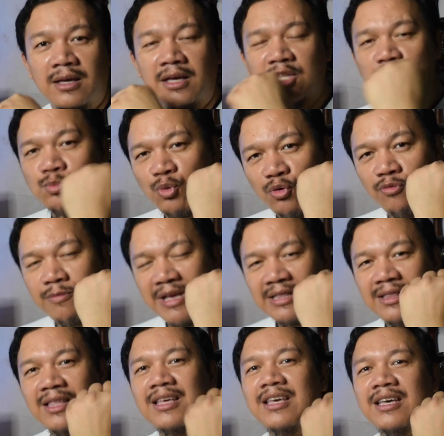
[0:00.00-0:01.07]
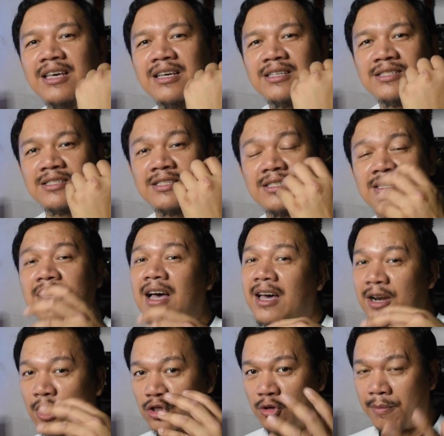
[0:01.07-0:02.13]
Its movement is an
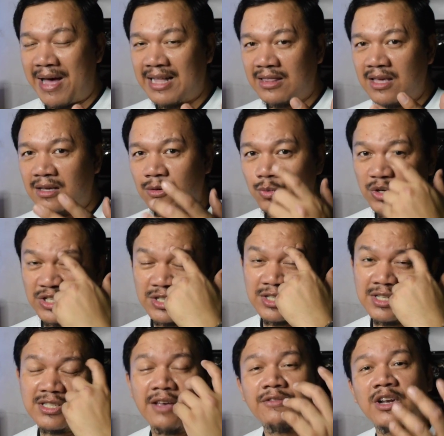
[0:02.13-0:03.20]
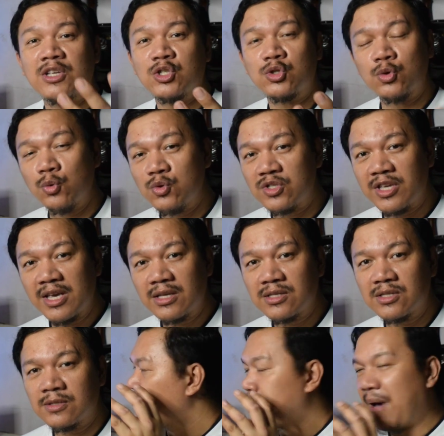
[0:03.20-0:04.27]
automatic, which is the
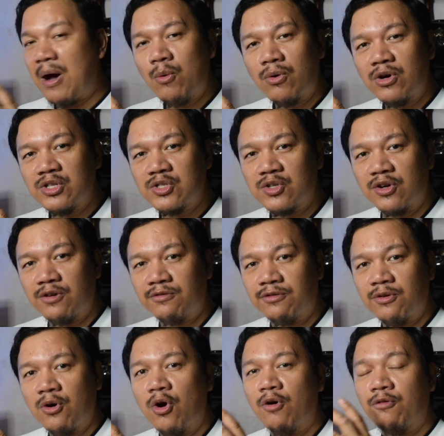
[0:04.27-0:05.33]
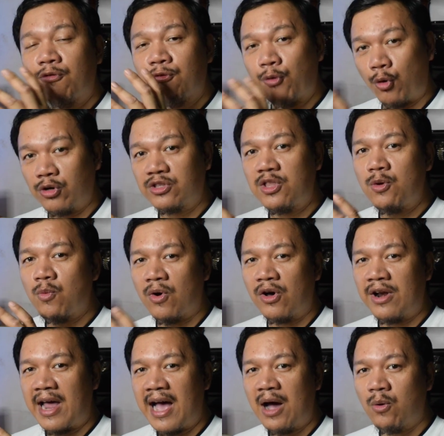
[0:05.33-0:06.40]
7S26, and the power reserve of
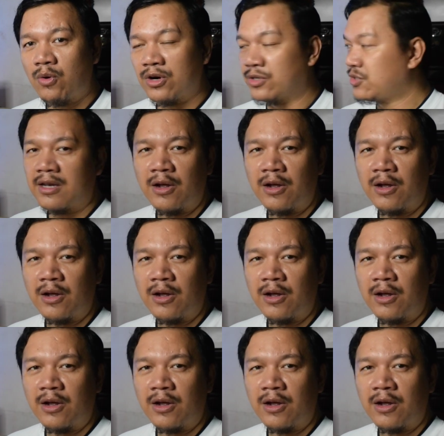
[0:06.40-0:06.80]
41 hours.